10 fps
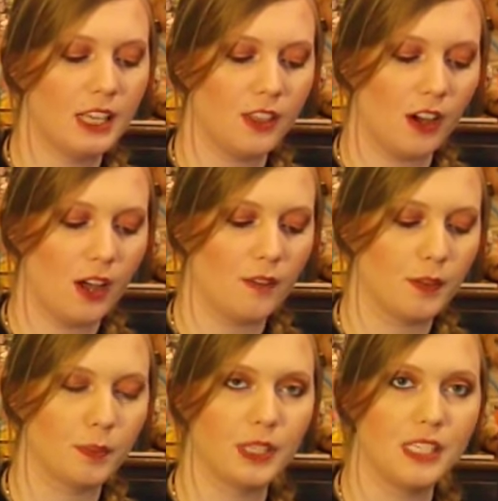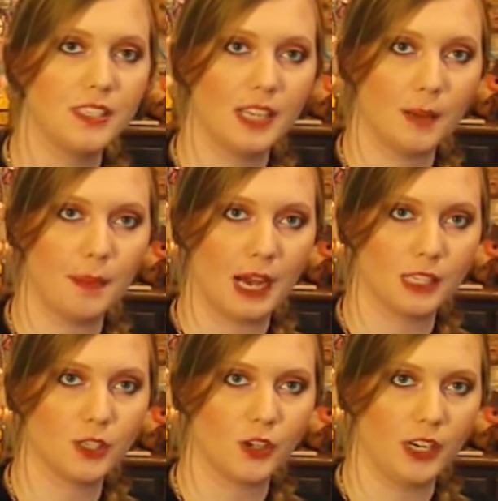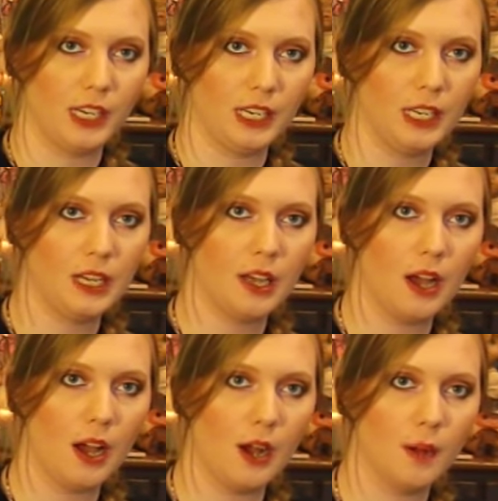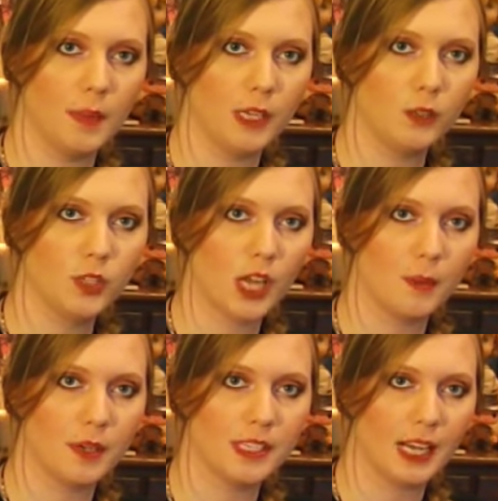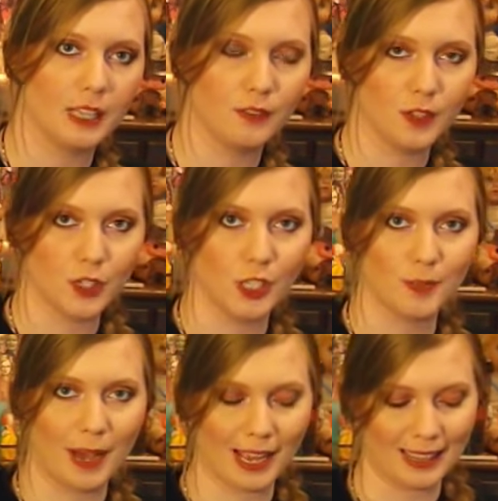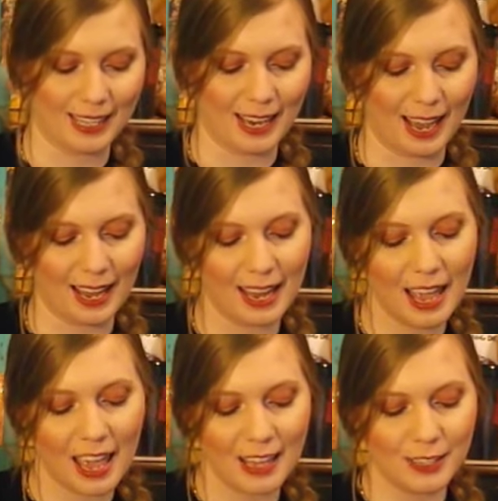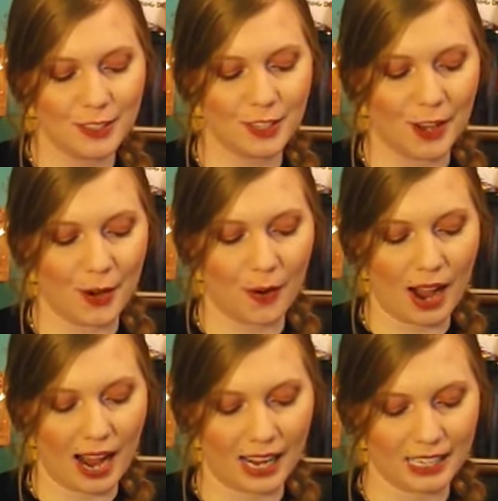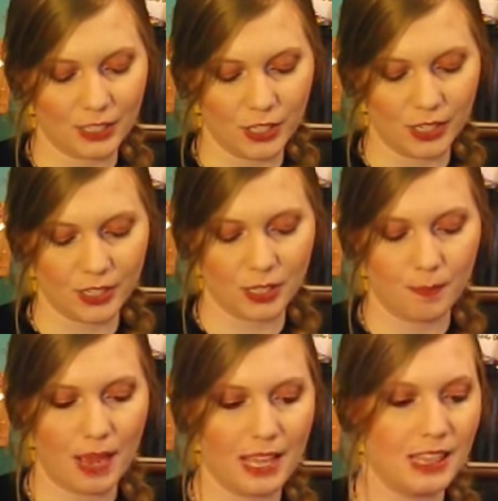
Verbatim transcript: thought of the Please Stand By screen um, that used to come on televisions back in the day. So I just made